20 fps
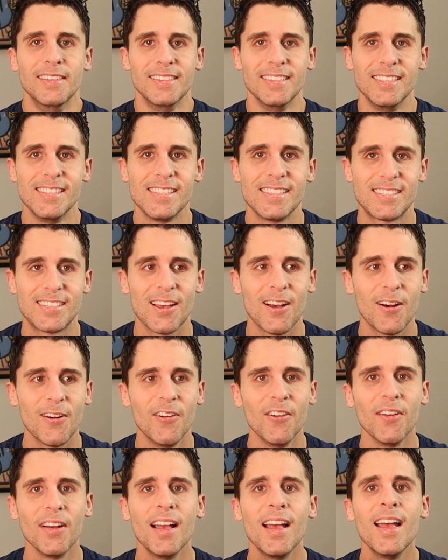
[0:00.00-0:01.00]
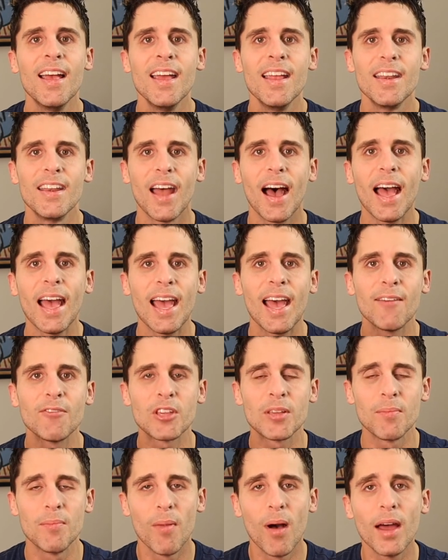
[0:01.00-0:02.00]
So not
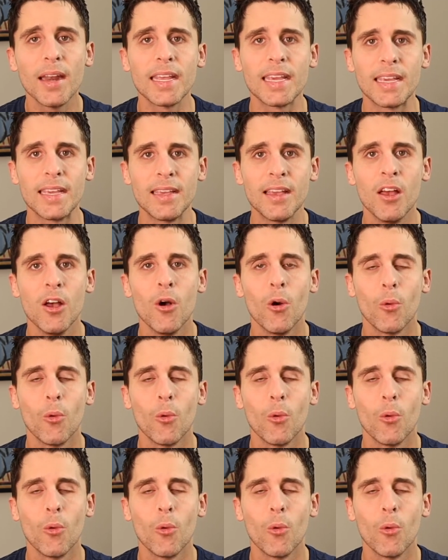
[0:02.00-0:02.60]
having money